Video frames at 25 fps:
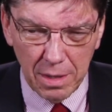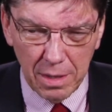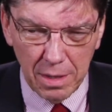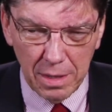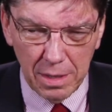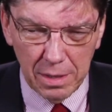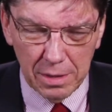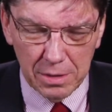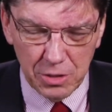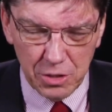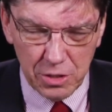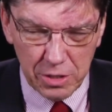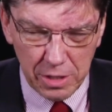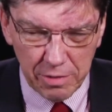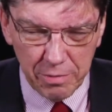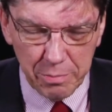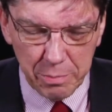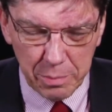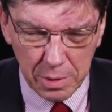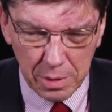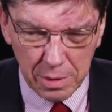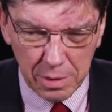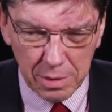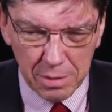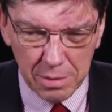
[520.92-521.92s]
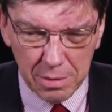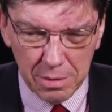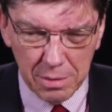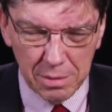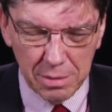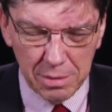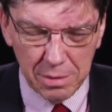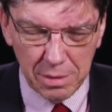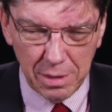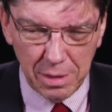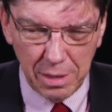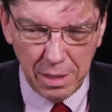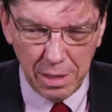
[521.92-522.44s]
achievement
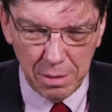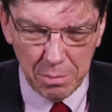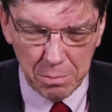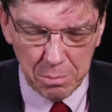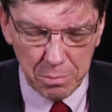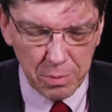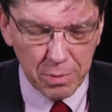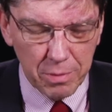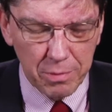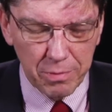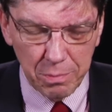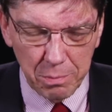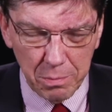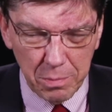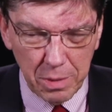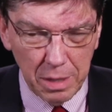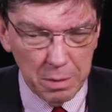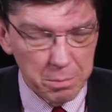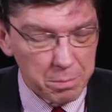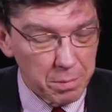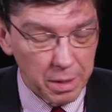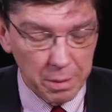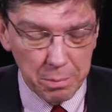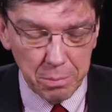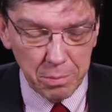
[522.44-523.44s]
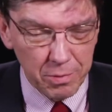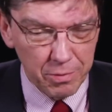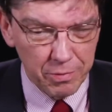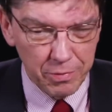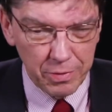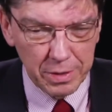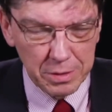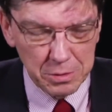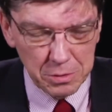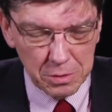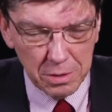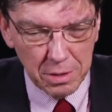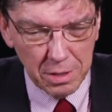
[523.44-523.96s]
in my
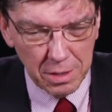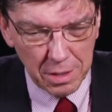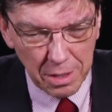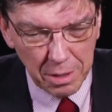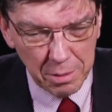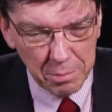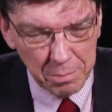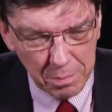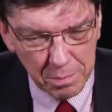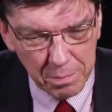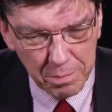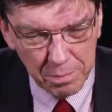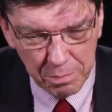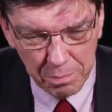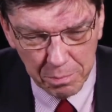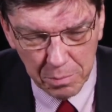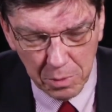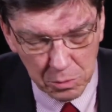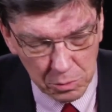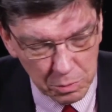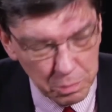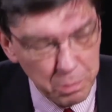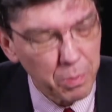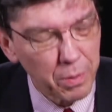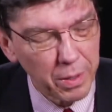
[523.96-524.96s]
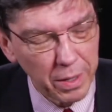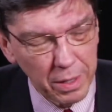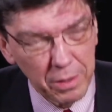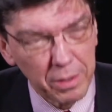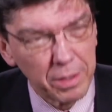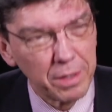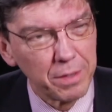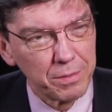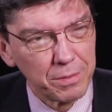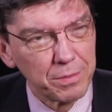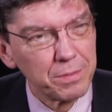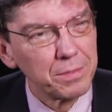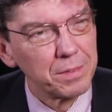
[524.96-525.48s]
profession that I'm most proud
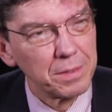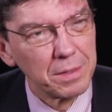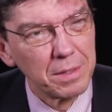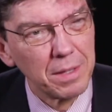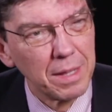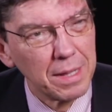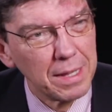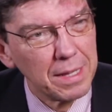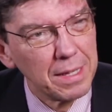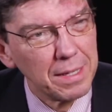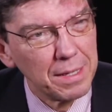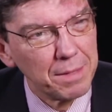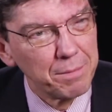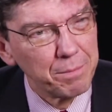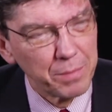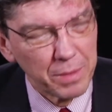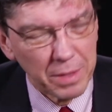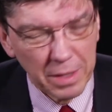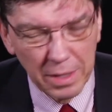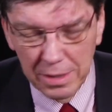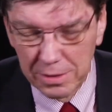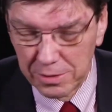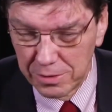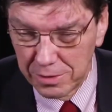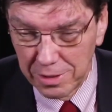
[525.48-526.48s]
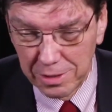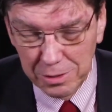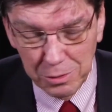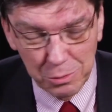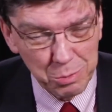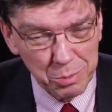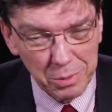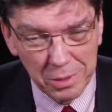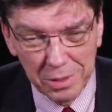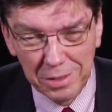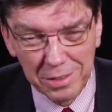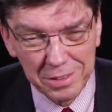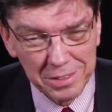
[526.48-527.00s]
of, is this
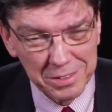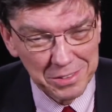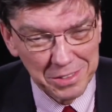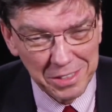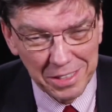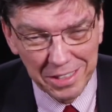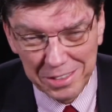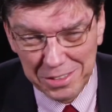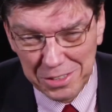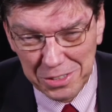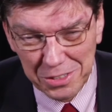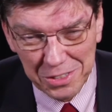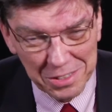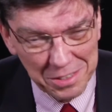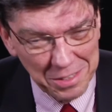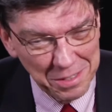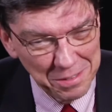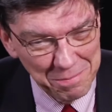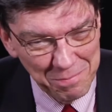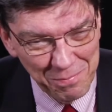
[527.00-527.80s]
realization